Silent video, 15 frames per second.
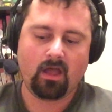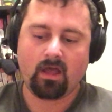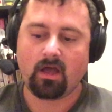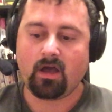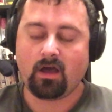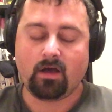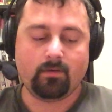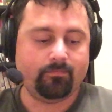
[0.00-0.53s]

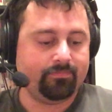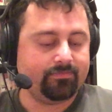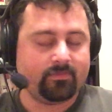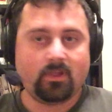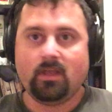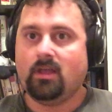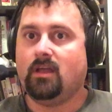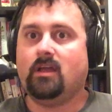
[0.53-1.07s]
Um,
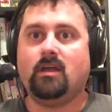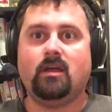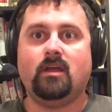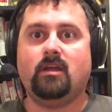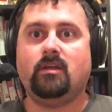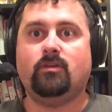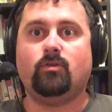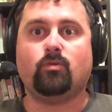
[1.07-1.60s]

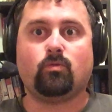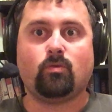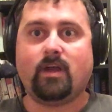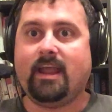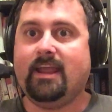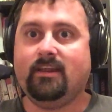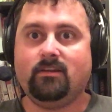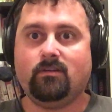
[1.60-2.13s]

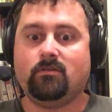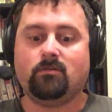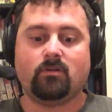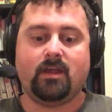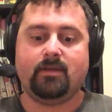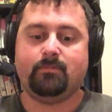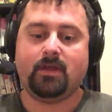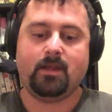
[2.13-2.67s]
great
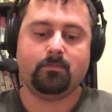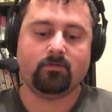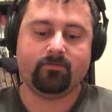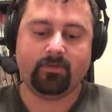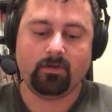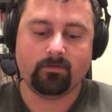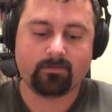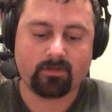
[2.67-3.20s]

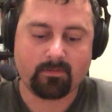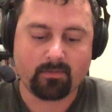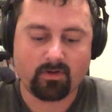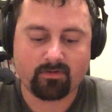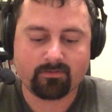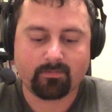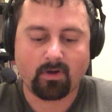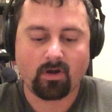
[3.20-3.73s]
pay-per-view for the
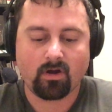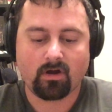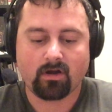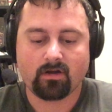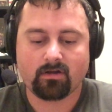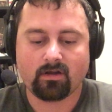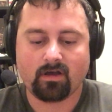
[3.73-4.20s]
most part.